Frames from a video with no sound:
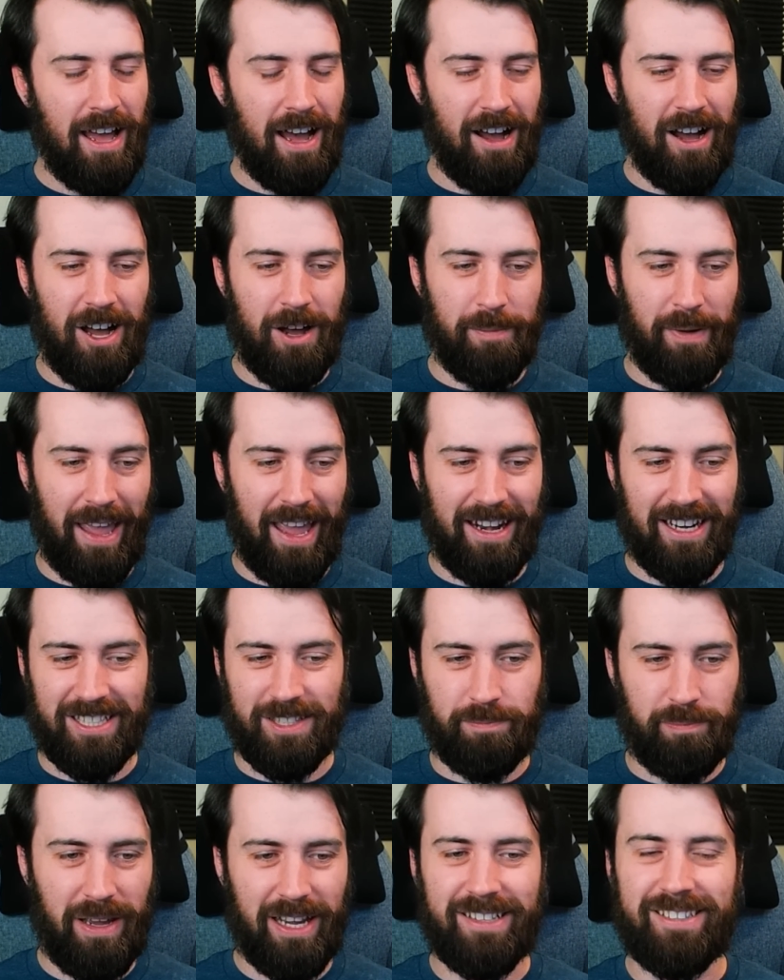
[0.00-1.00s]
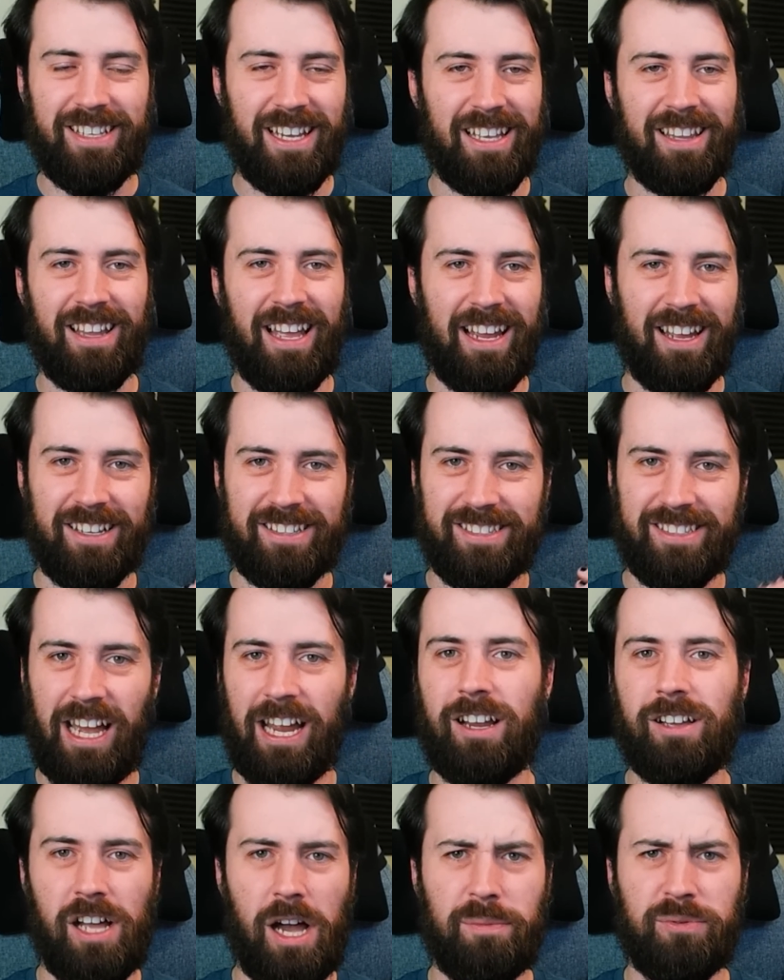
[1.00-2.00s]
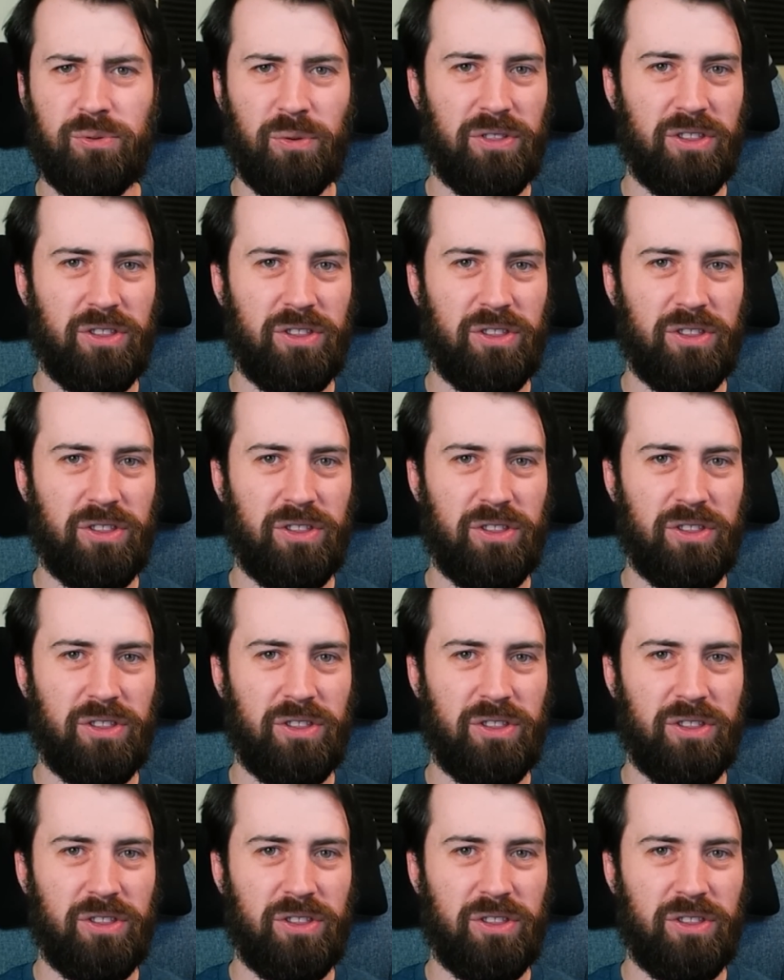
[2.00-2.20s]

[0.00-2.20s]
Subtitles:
And it's mixing like a Cyclops